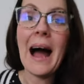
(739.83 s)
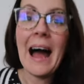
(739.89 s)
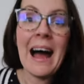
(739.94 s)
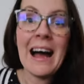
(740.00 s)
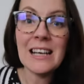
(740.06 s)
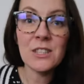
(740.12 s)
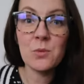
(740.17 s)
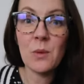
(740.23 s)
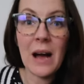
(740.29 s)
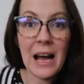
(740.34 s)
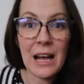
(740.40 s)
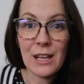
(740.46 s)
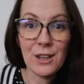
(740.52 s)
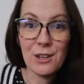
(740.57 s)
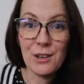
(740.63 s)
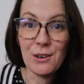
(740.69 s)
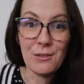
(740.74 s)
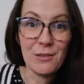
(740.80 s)
That's what I
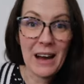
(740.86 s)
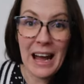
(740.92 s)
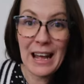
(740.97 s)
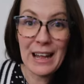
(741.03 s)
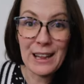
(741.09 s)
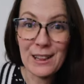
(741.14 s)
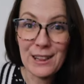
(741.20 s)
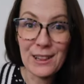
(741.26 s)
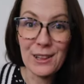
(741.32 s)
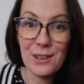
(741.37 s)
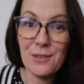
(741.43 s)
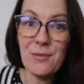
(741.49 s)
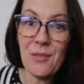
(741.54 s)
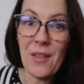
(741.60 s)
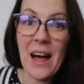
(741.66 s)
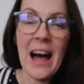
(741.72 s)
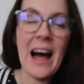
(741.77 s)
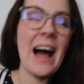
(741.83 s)
love. I
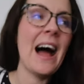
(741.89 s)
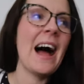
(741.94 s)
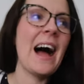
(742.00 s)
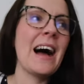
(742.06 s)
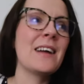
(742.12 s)
love that.